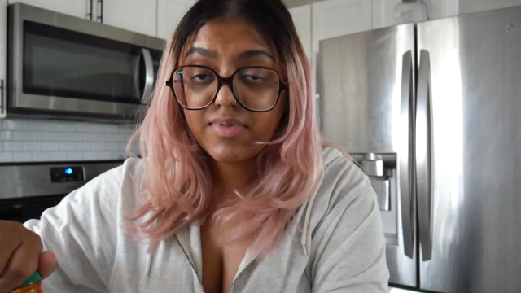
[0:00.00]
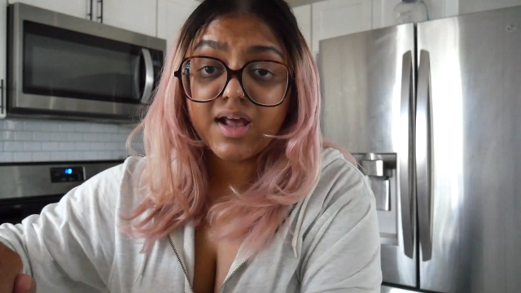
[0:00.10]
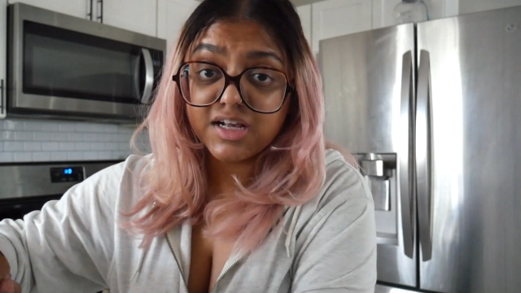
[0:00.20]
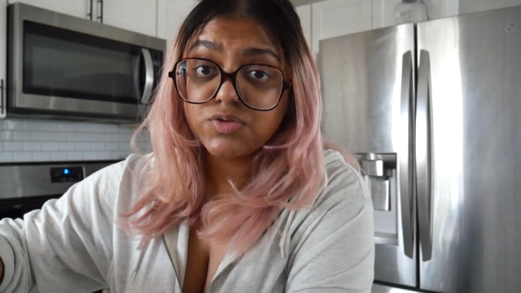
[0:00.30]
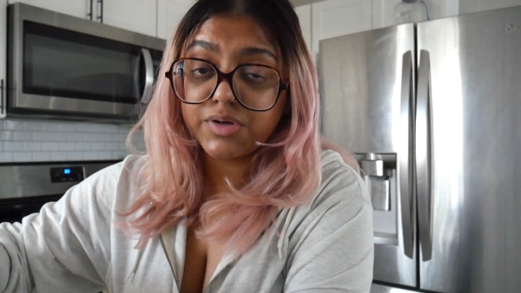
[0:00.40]

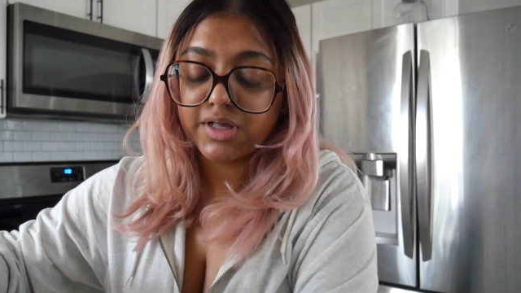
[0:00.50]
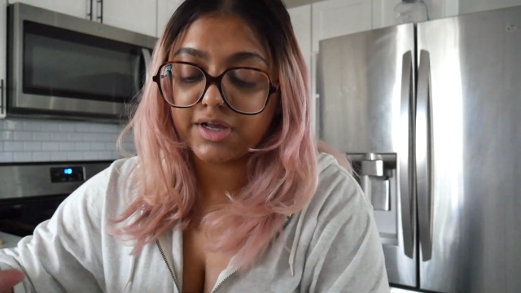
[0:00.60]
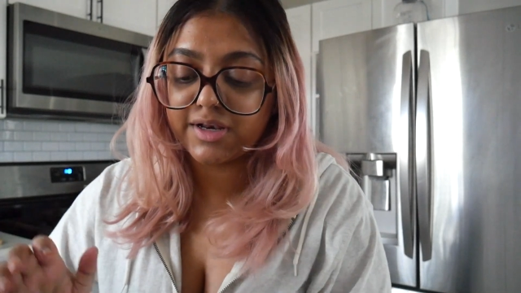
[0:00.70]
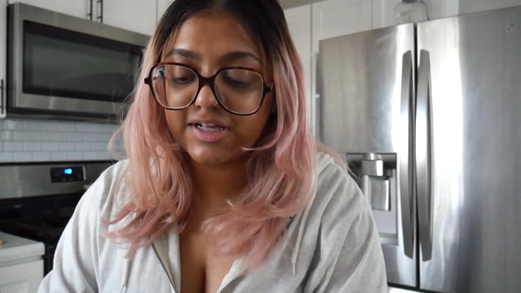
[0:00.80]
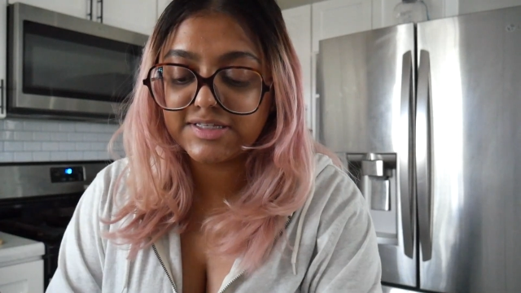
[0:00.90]
it's really
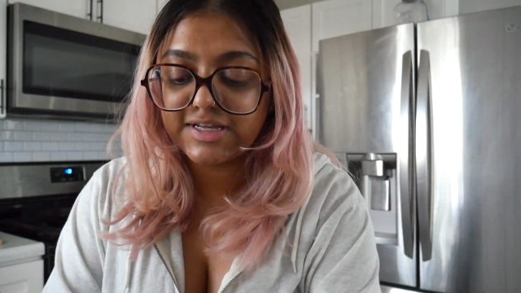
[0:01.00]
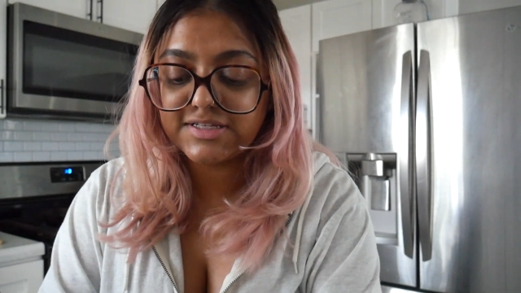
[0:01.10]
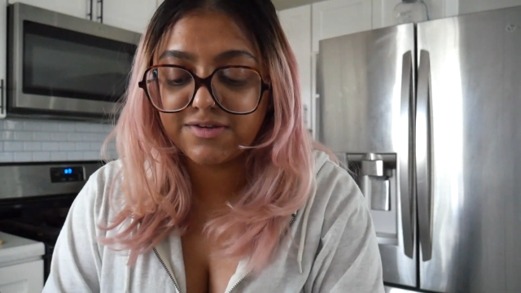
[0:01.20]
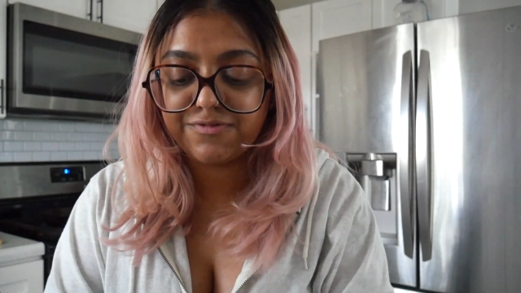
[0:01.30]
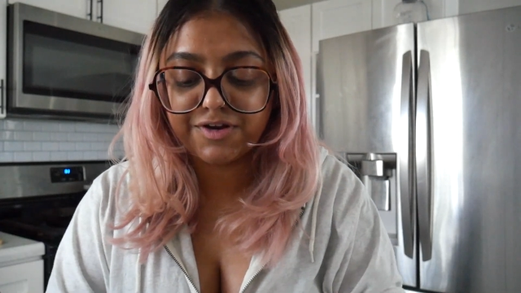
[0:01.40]
good. It's
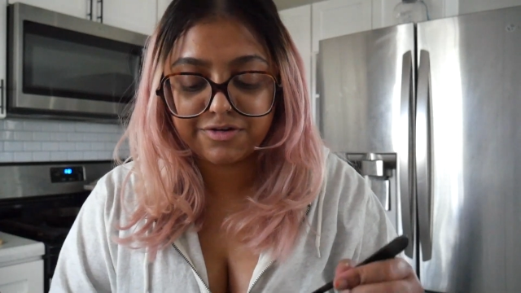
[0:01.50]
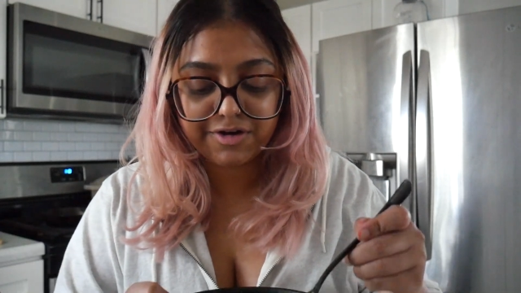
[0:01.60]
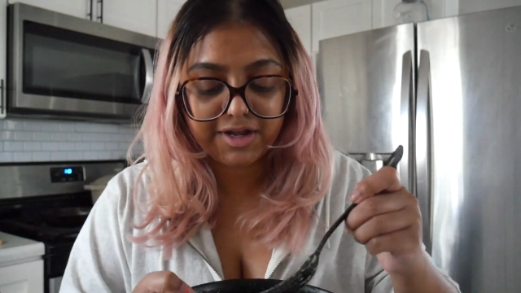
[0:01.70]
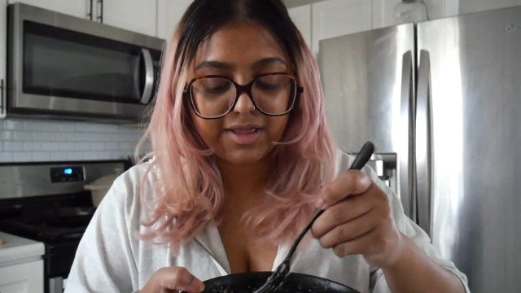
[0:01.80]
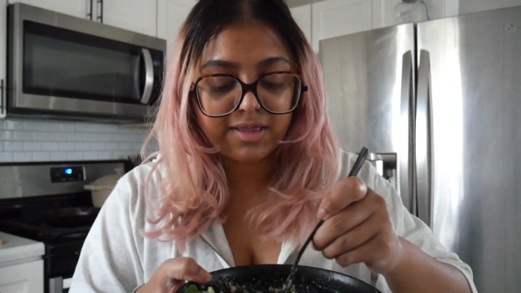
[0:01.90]
nice and
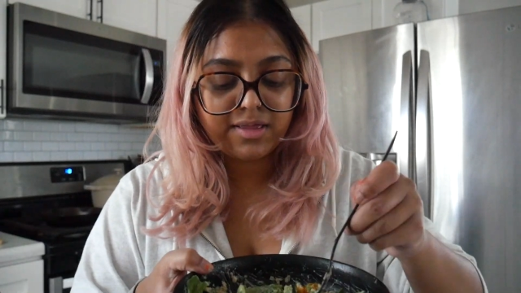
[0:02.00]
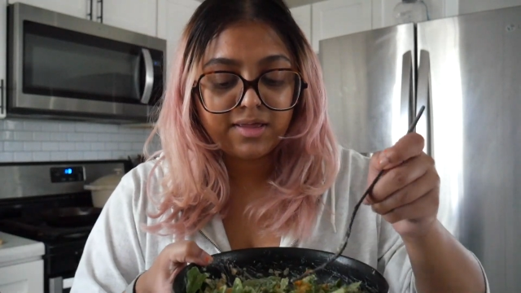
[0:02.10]
vinegary,